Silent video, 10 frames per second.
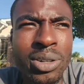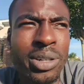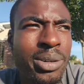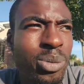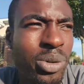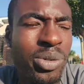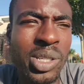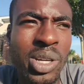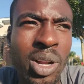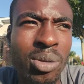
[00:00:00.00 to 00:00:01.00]
I wouldn't
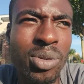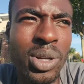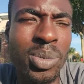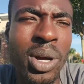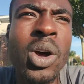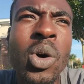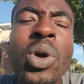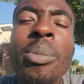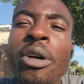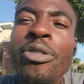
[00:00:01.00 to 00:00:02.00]
really call them friends, but
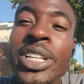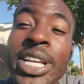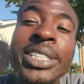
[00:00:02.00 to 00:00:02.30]
one of my friends,